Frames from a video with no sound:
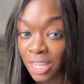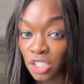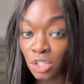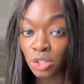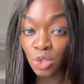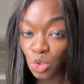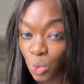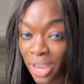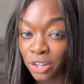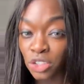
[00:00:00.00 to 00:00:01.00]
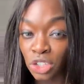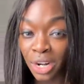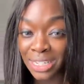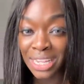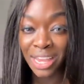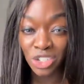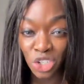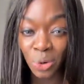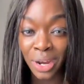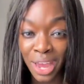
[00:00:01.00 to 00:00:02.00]
looking to lose weight or starting to
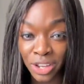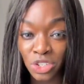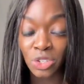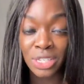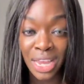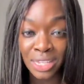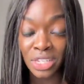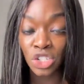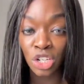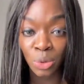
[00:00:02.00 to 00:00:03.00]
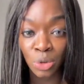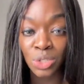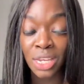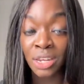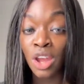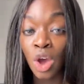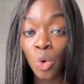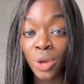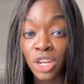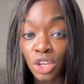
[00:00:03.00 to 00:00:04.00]
integrate exercise into your routine,
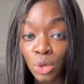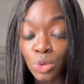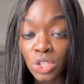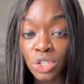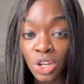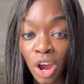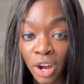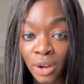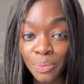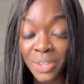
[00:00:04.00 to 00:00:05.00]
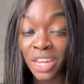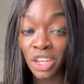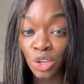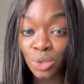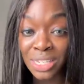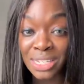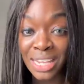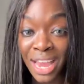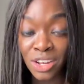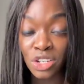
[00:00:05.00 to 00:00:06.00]
when you start and you
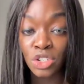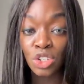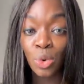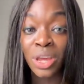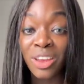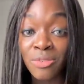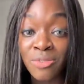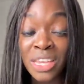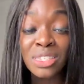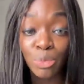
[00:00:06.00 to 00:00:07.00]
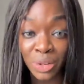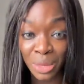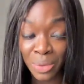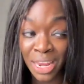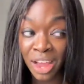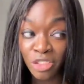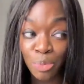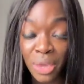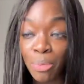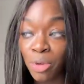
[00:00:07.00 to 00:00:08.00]
decide to do it visibly, meaning
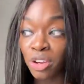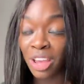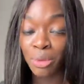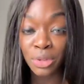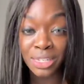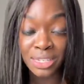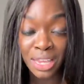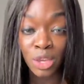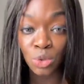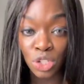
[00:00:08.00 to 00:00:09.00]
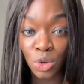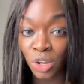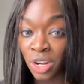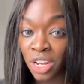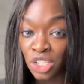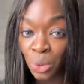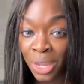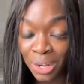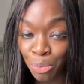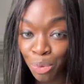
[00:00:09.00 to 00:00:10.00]
other people are able to see you too, you're not
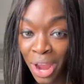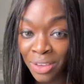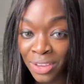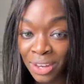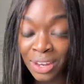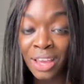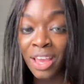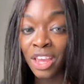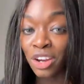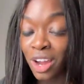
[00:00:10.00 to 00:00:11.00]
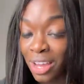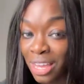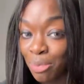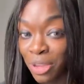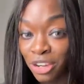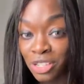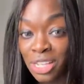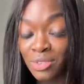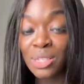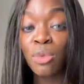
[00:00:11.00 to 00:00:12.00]
doing it in private, you're not keeping
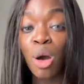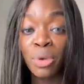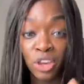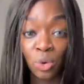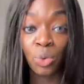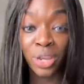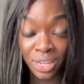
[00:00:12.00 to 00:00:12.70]
yourself small, but you're